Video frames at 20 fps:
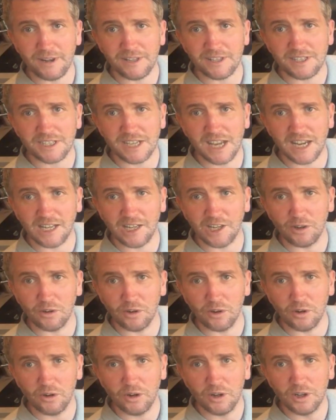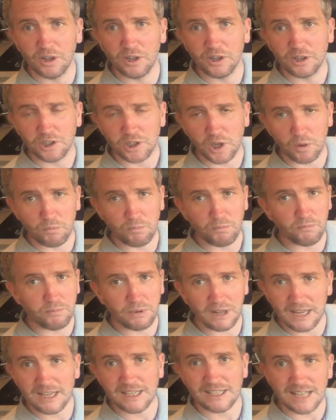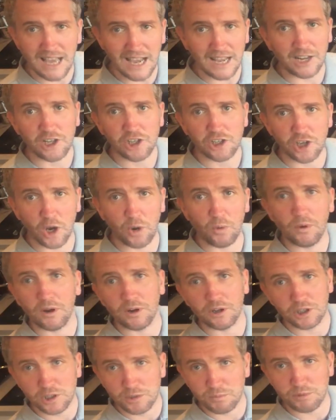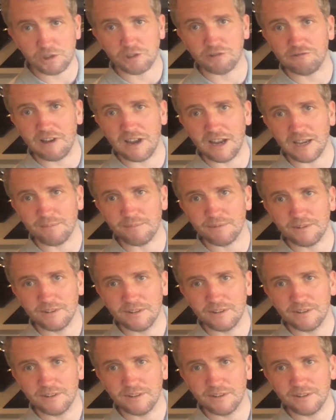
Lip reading: entertaining you all. So please like the show and subscribe.